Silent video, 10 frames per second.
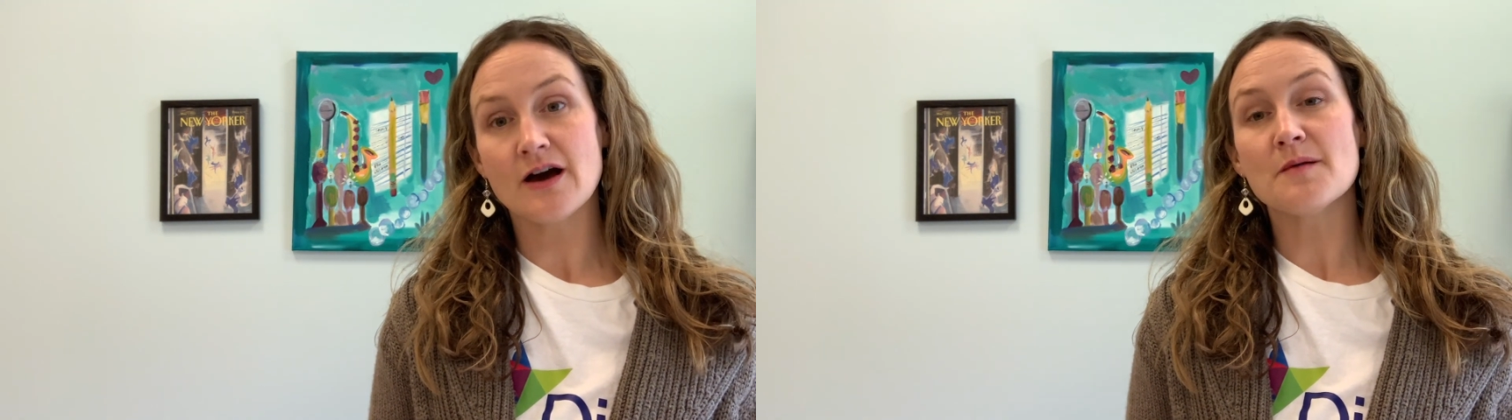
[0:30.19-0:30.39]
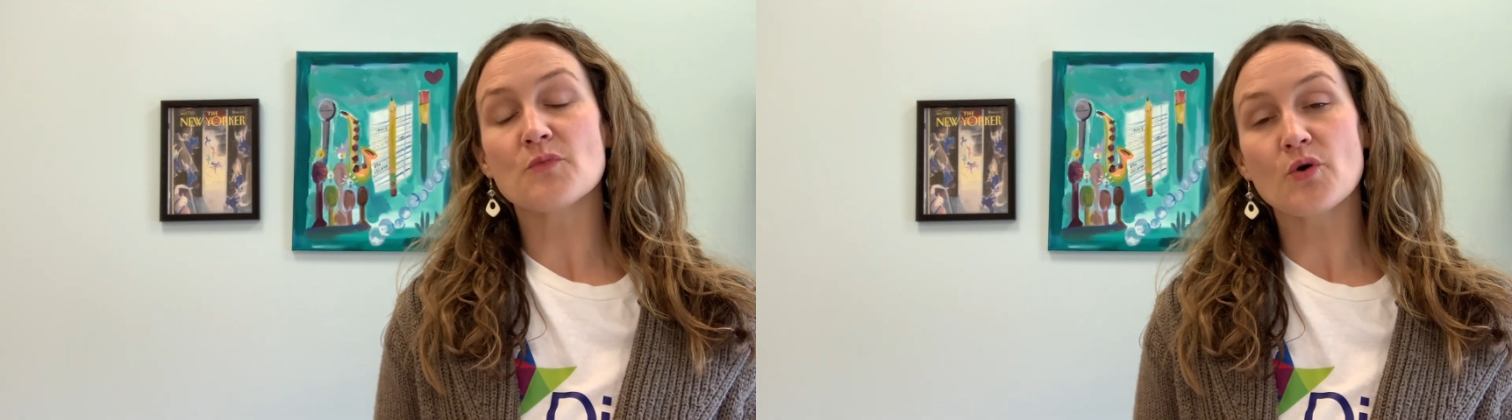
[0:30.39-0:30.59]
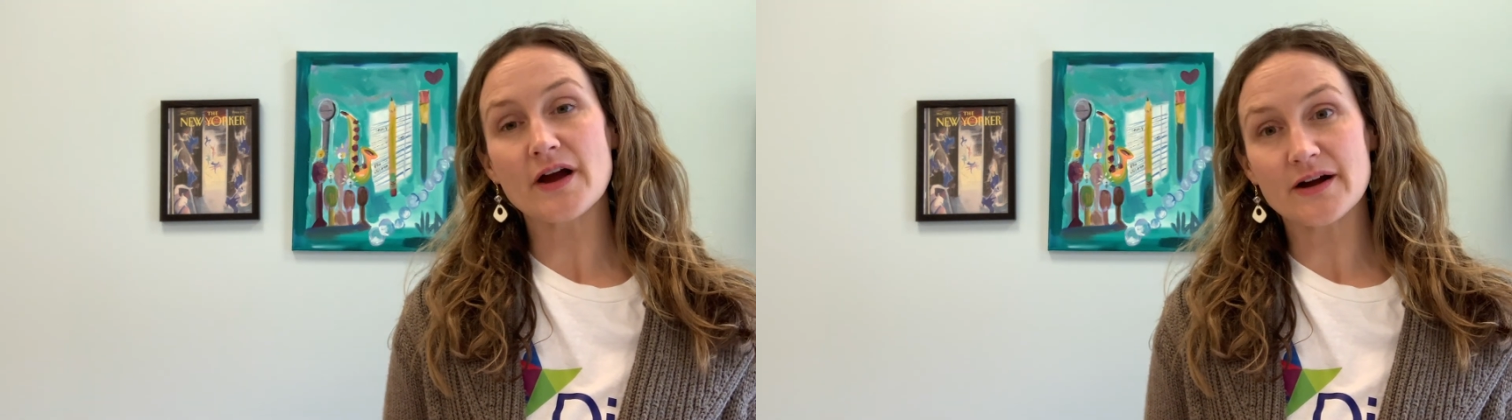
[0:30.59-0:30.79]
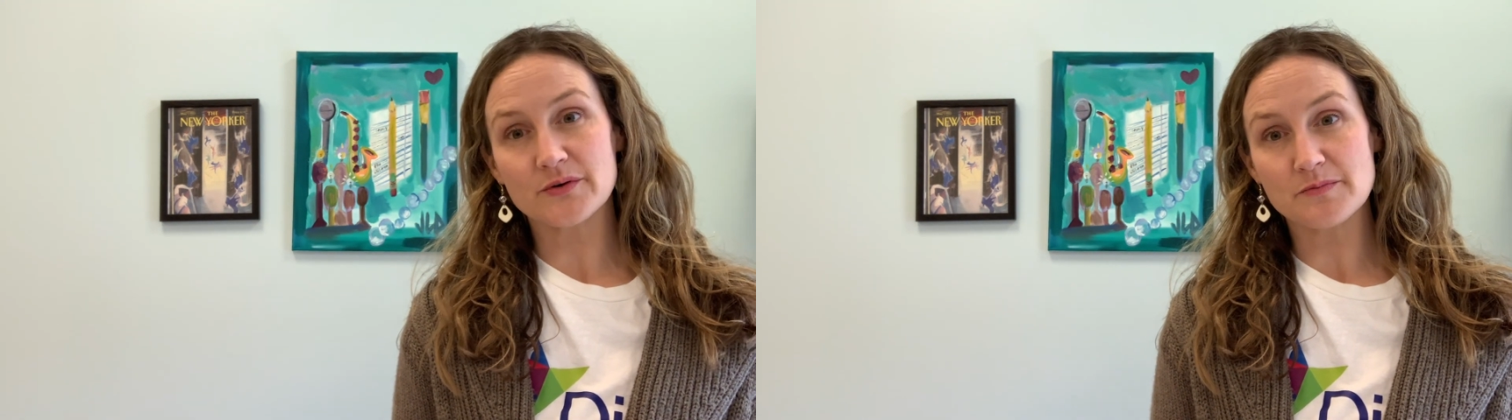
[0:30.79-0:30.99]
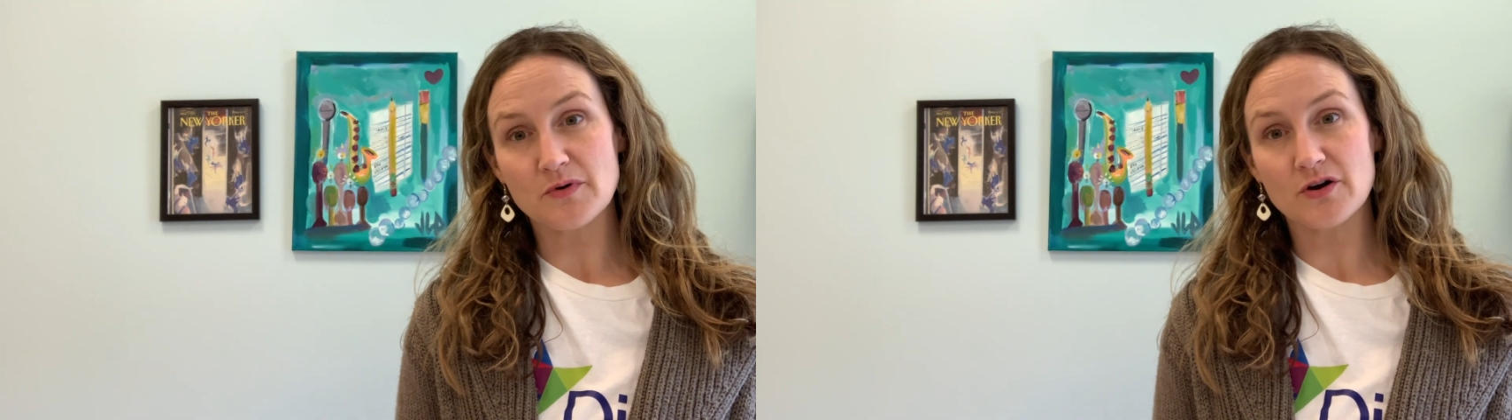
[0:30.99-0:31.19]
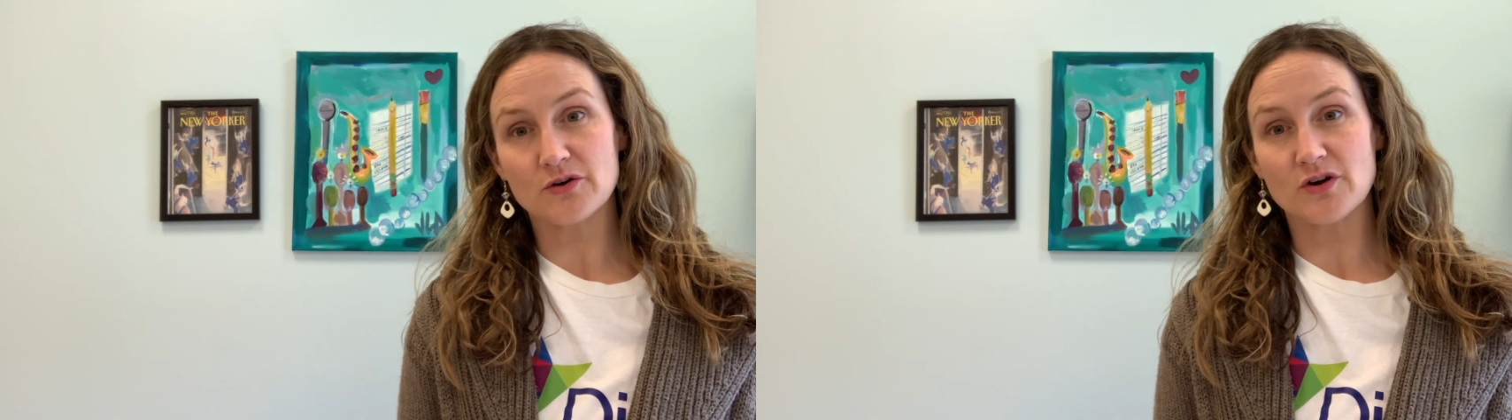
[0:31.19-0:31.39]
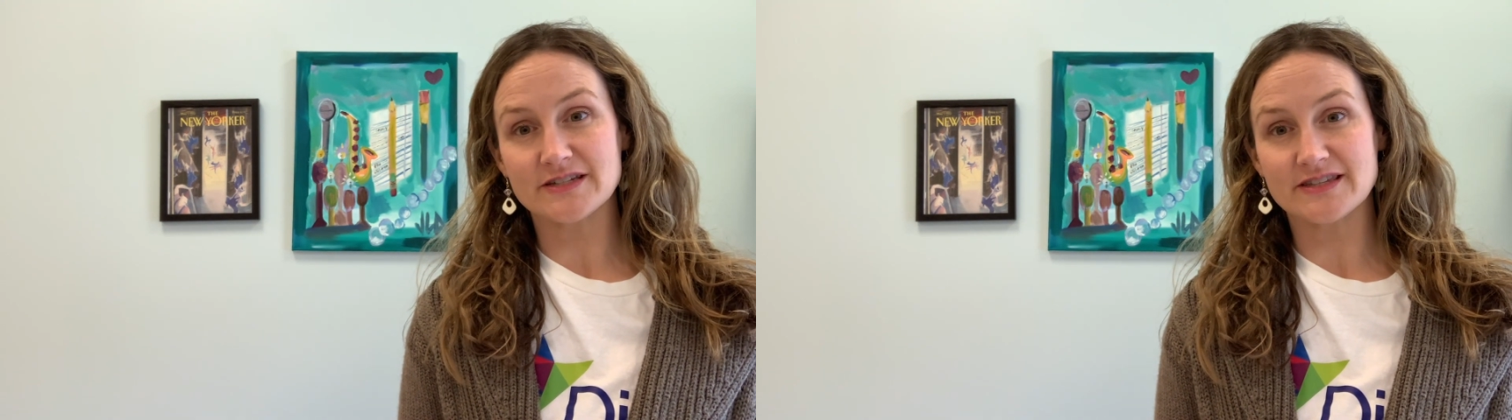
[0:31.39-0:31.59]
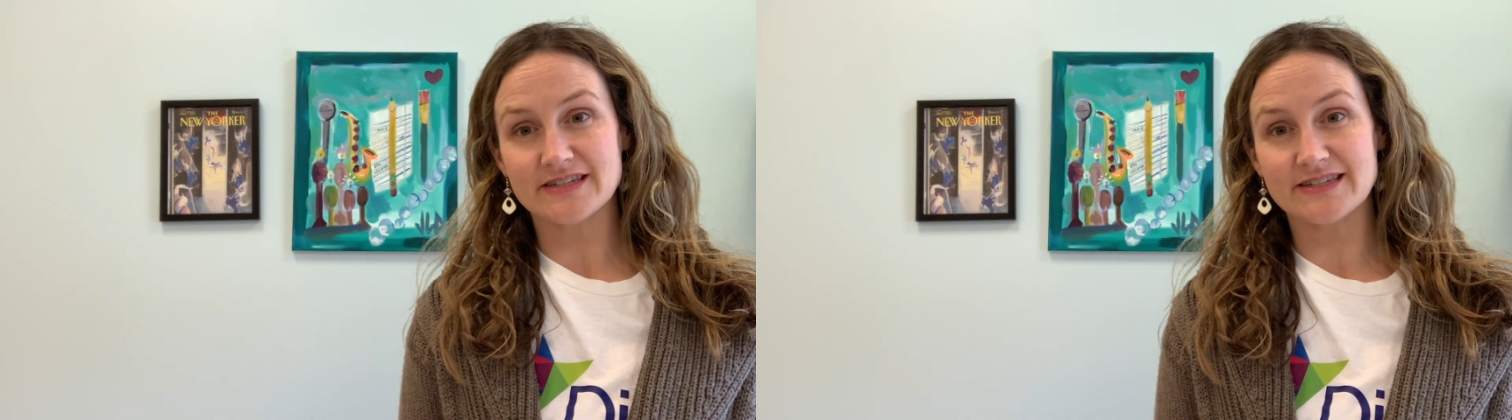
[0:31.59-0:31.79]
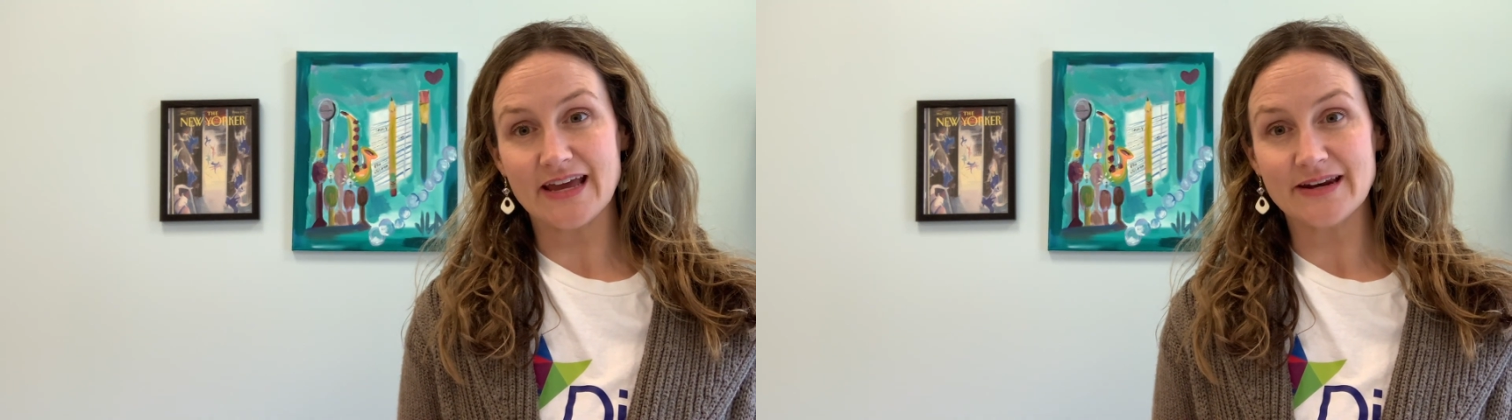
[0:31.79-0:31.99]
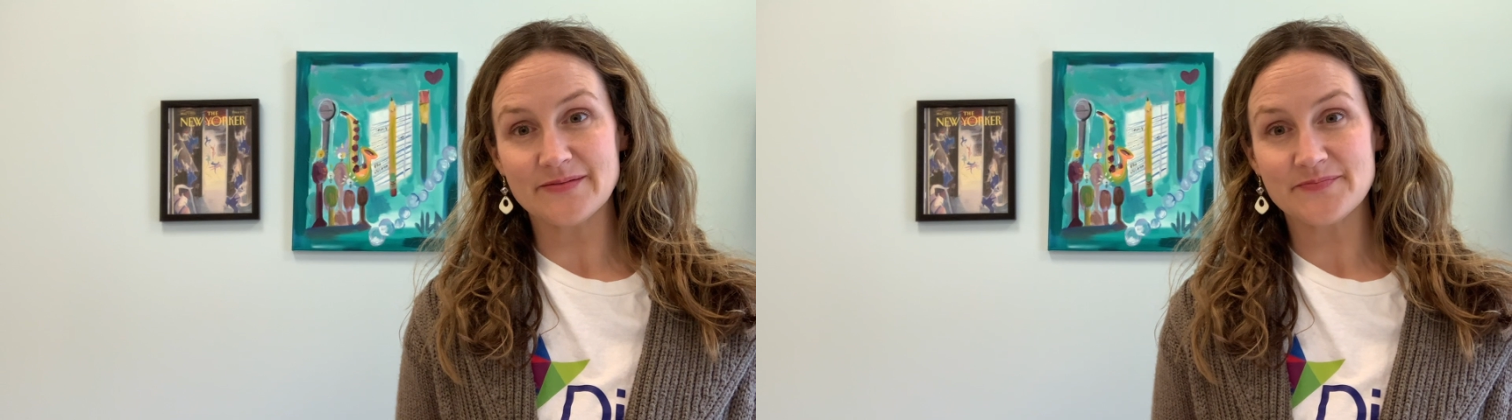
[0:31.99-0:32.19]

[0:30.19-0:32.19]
more equitable across the state.